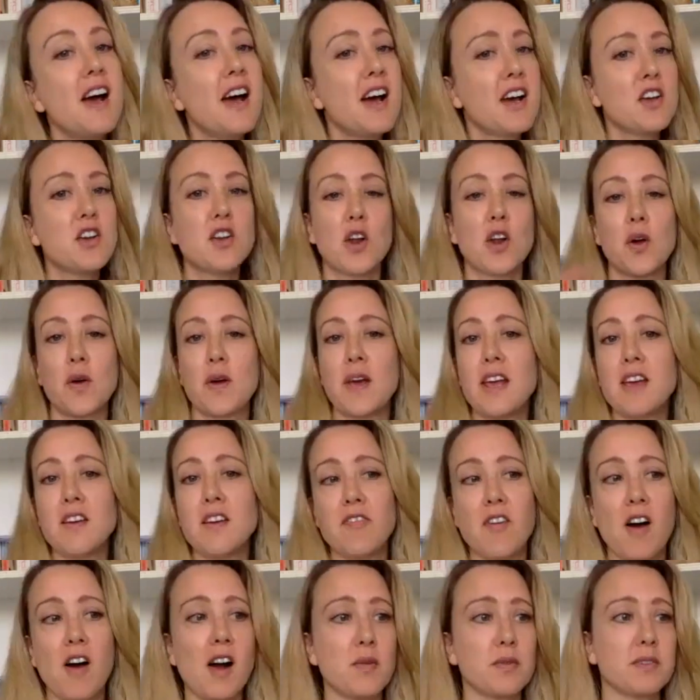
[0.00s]
if
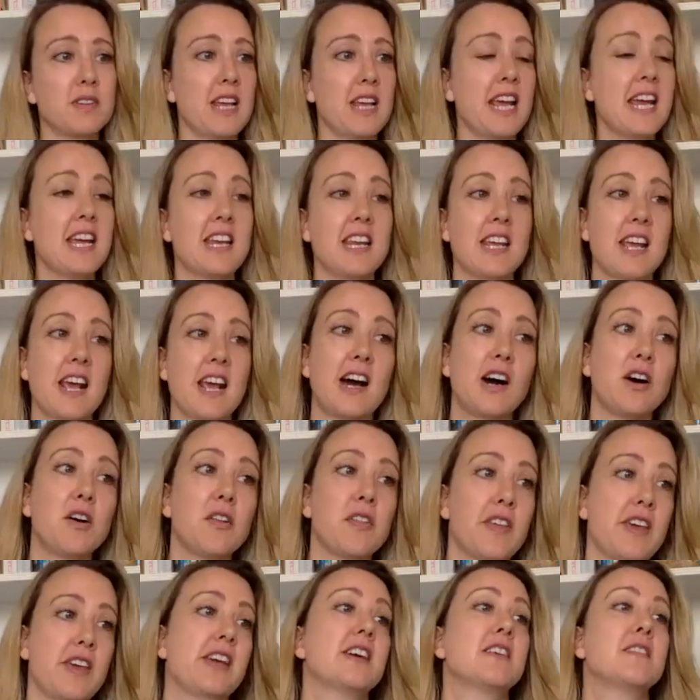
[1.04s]
I was eating
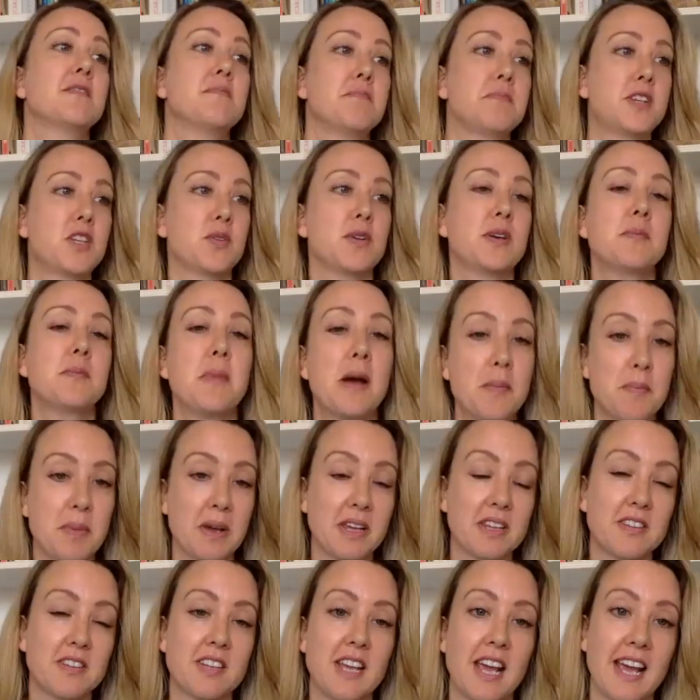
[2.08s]
healthy and doing my
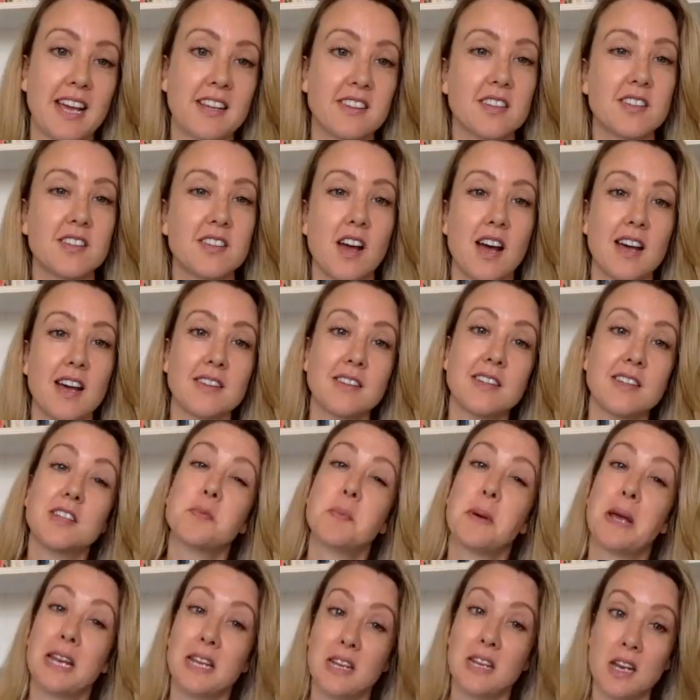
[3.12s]
best to exercise, it's
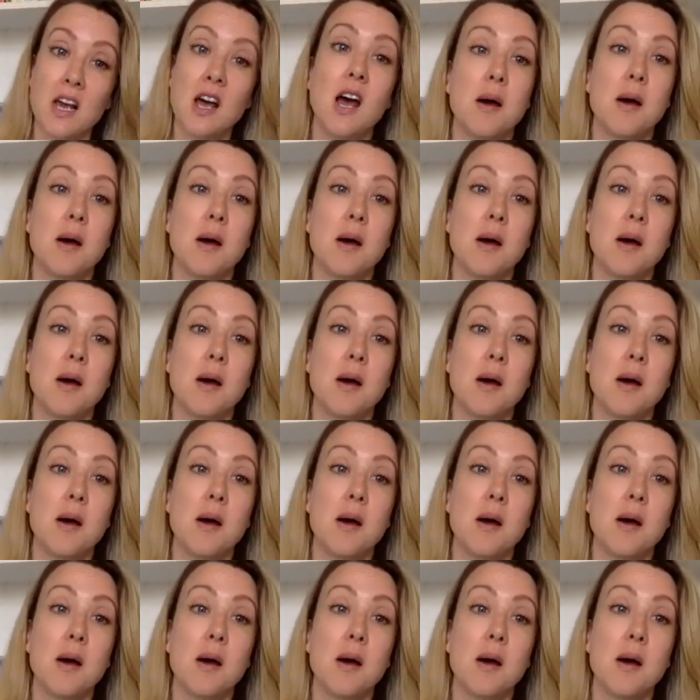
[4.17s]
been